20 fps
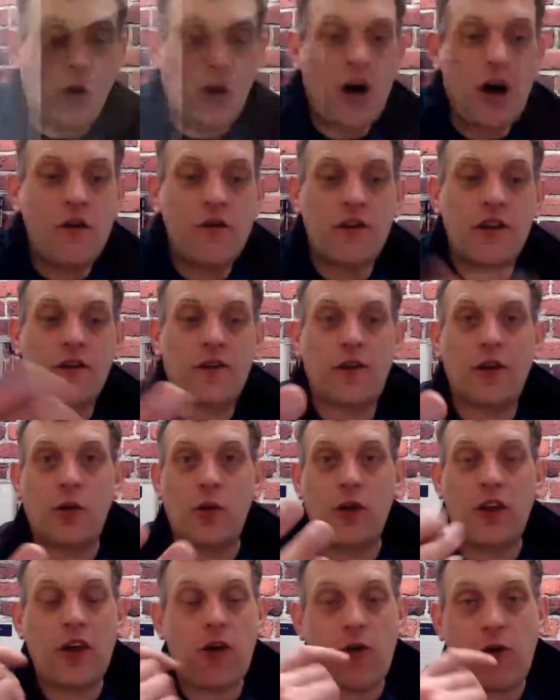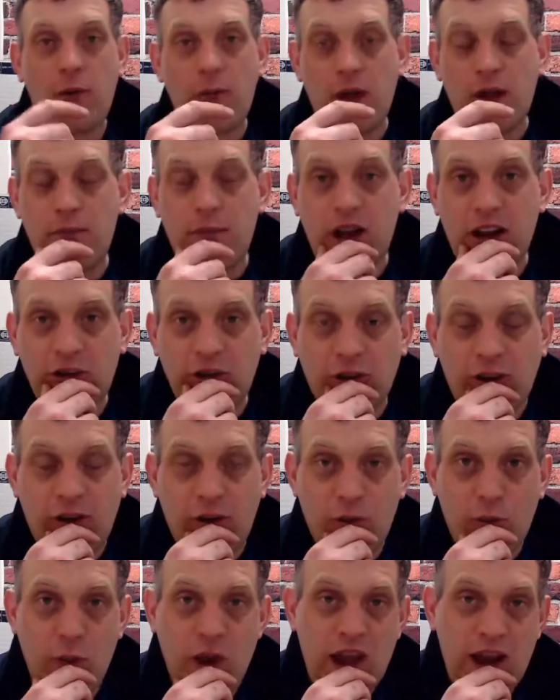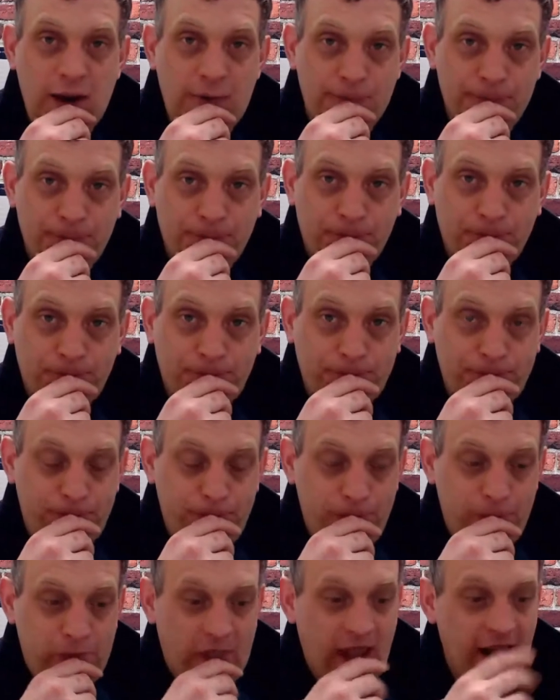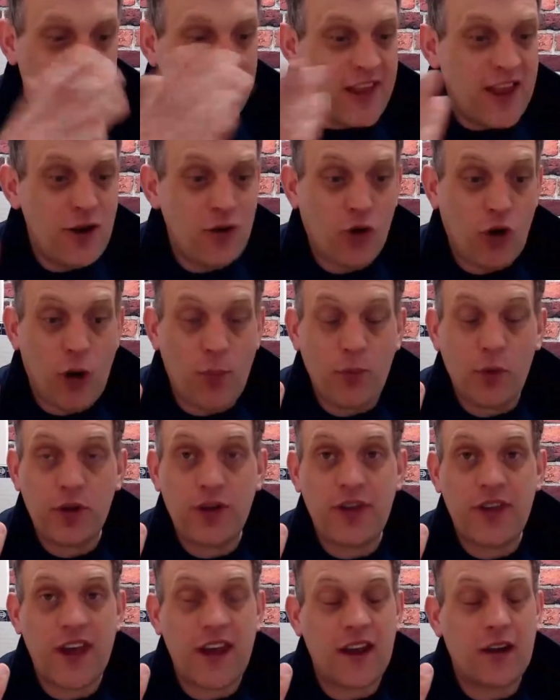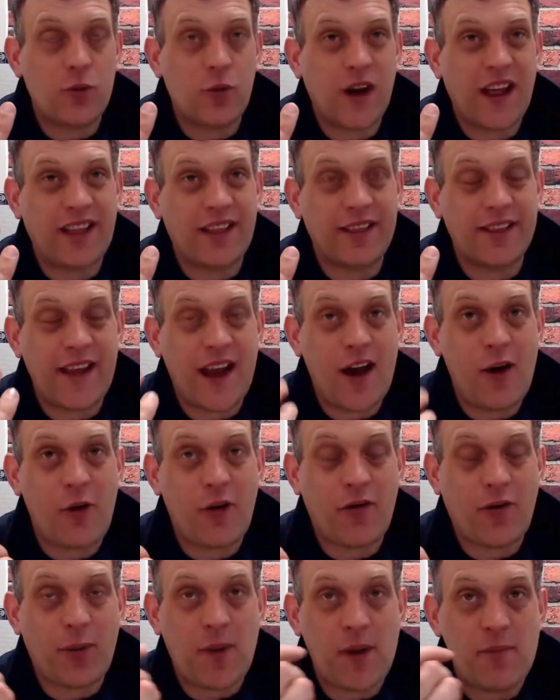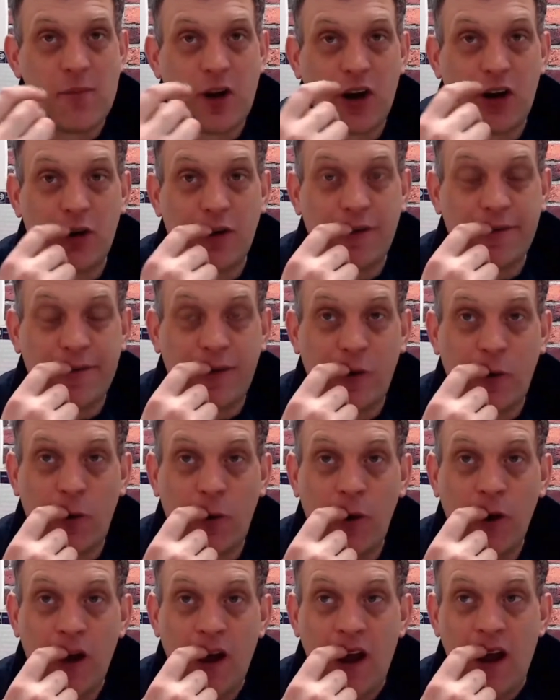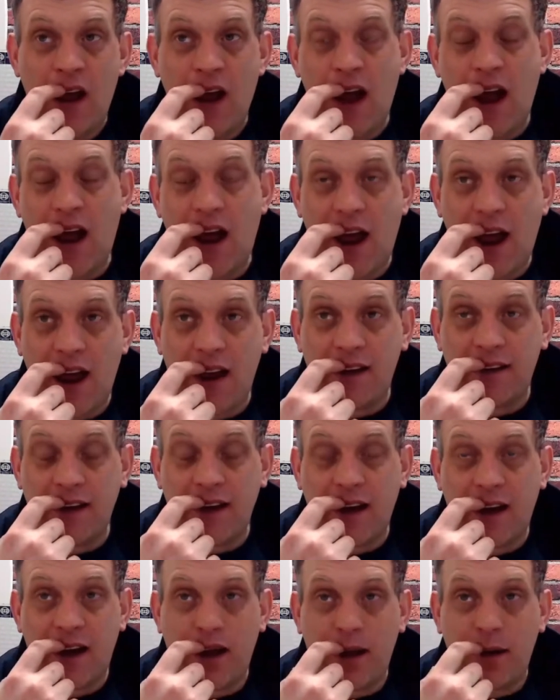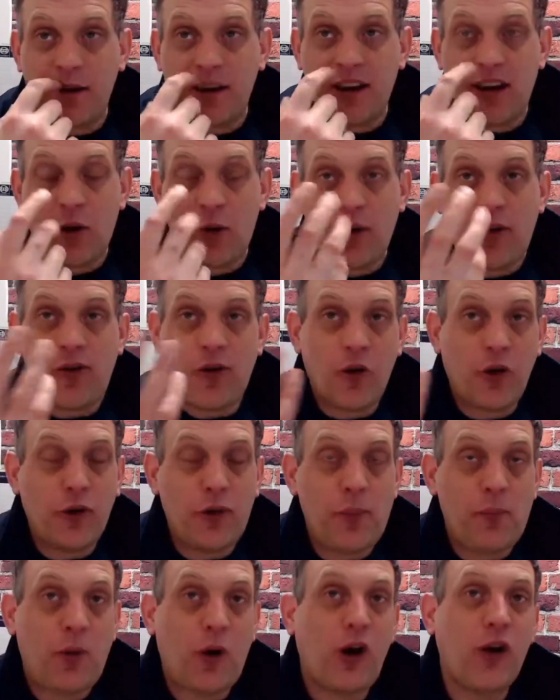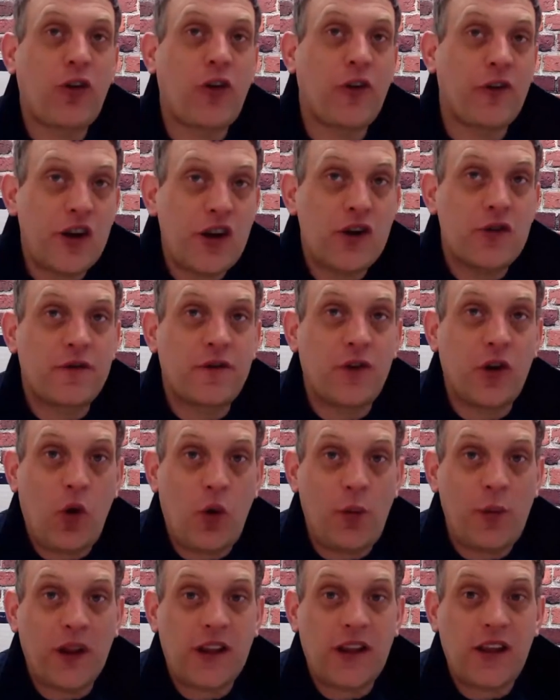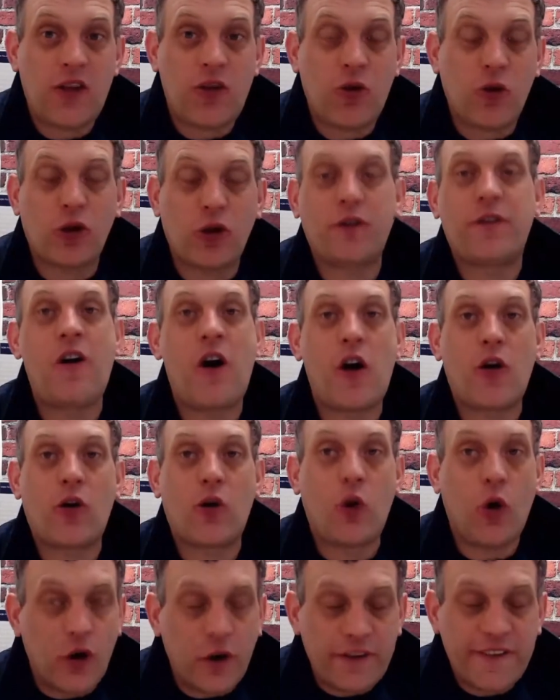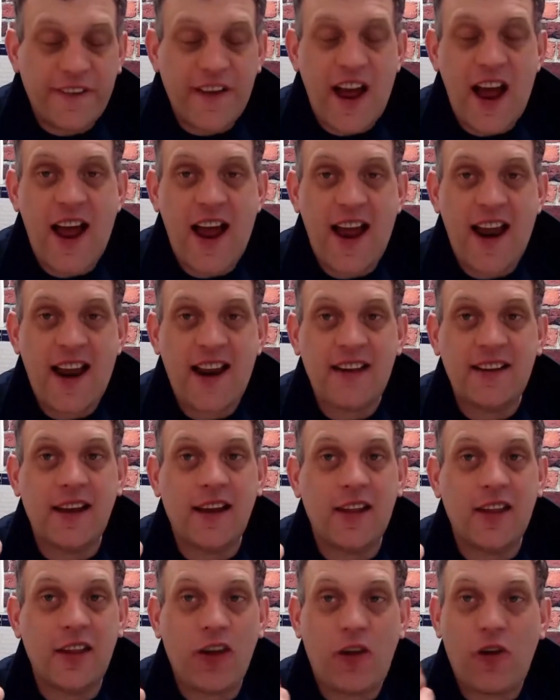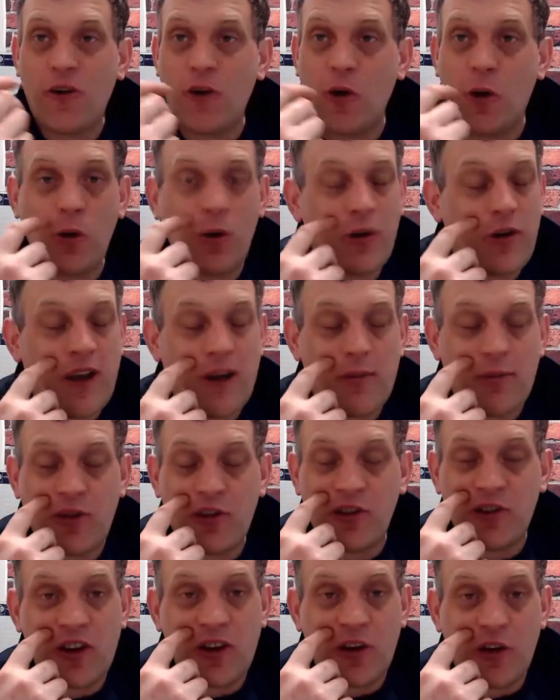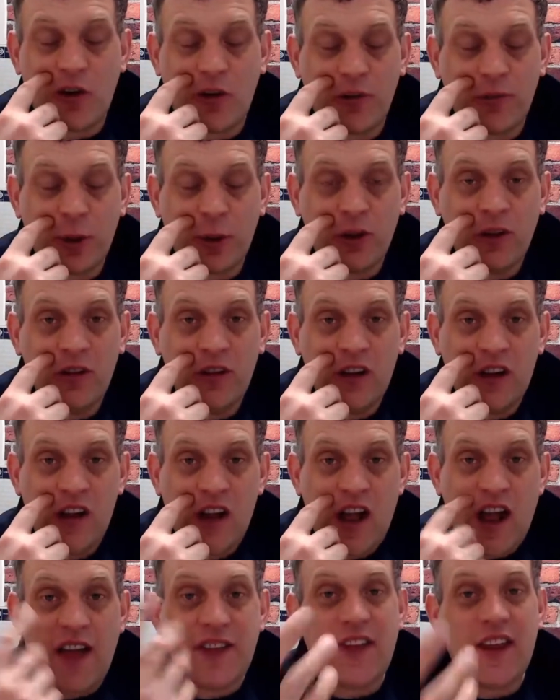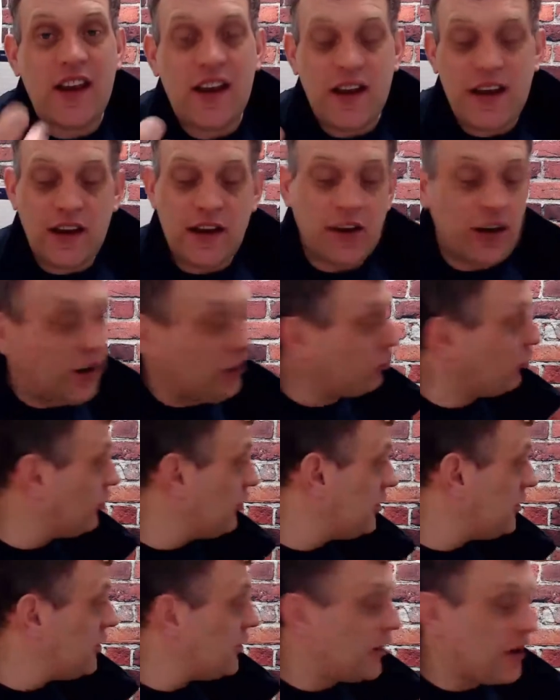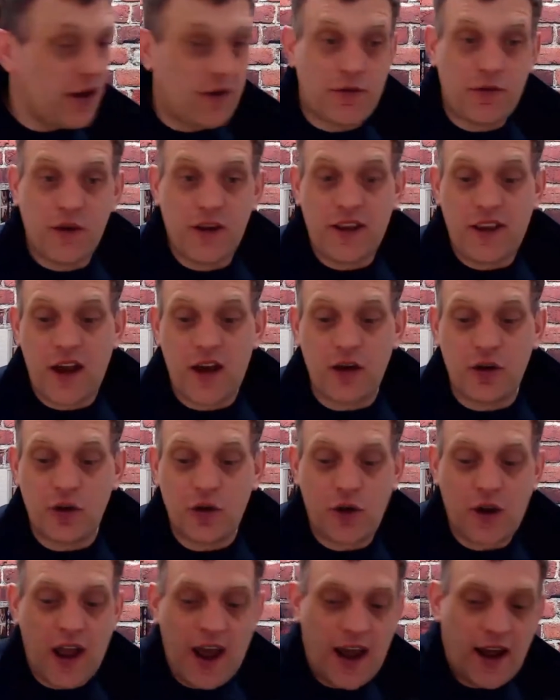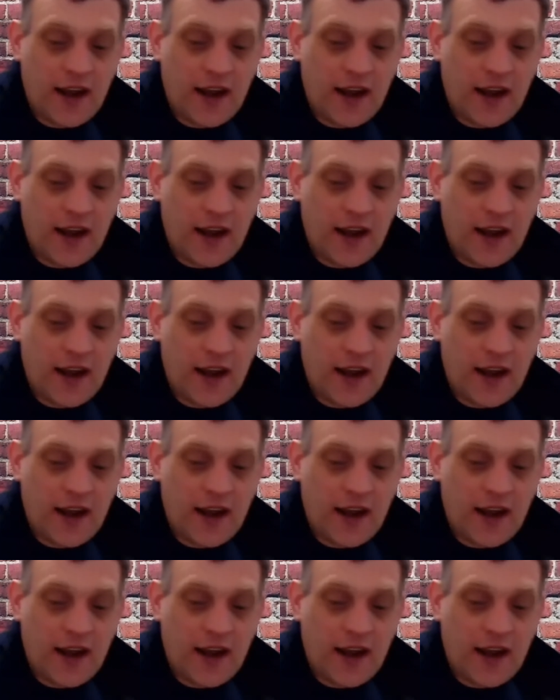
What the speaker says: all over the floor where those cement patches has been. And then Rob would think, well, now I've spent money on a floor, and you know, it's not the price of a new floor, but it's not far off, and this floor looks absolutely horrible. And then in addition, if we then look